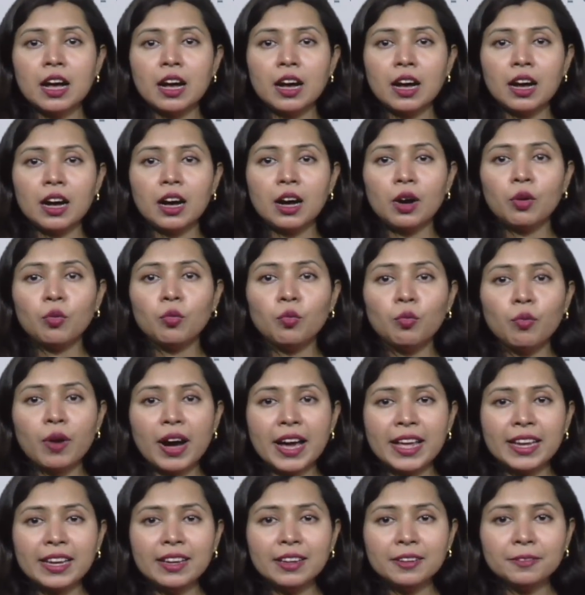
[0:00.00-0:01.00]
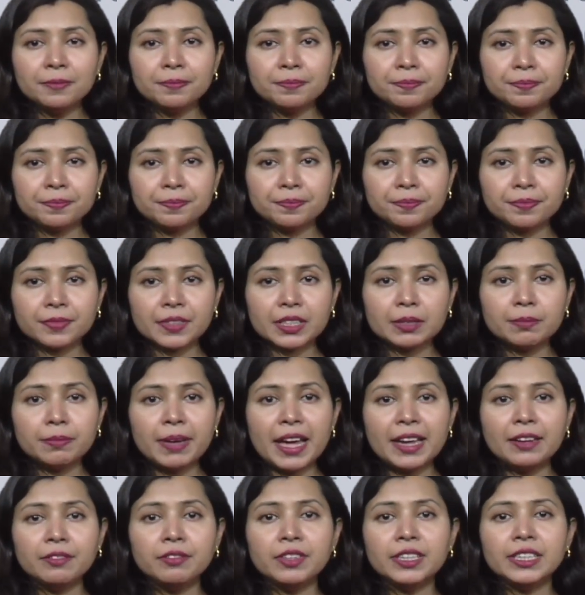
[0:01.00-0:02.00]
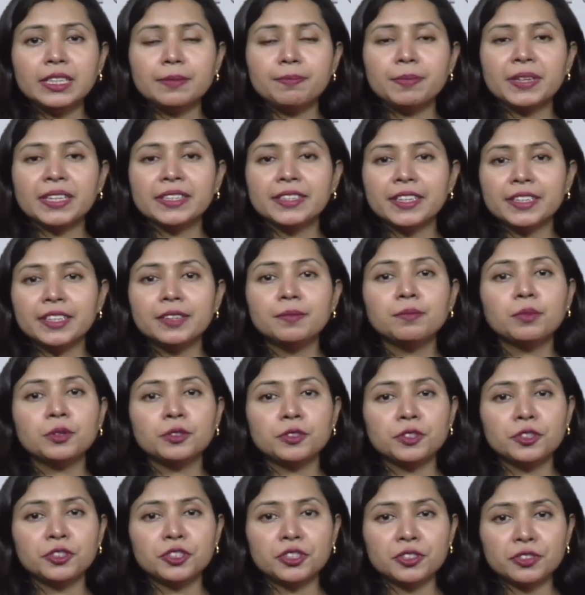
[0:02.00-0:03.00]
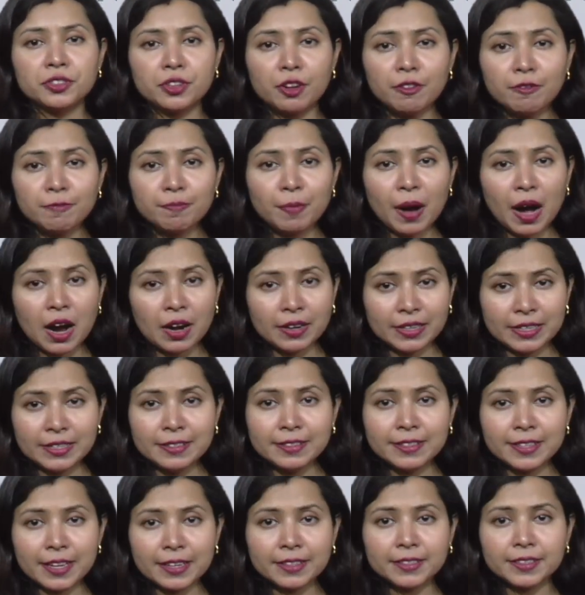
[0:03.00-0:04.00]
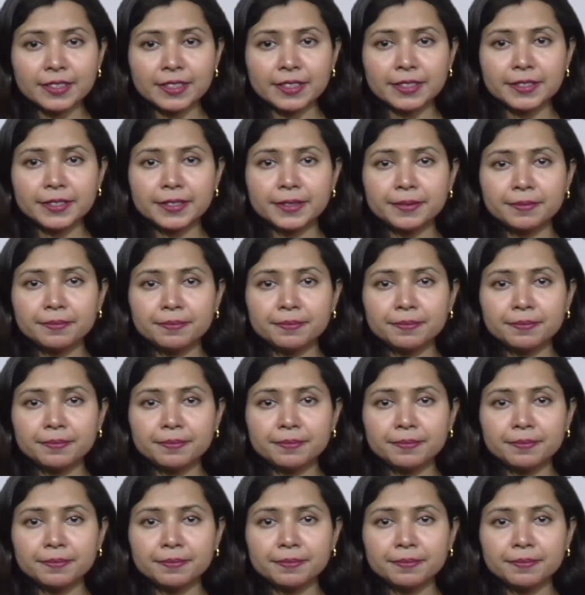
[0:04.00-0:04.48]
while men were depicted in positions of power and success.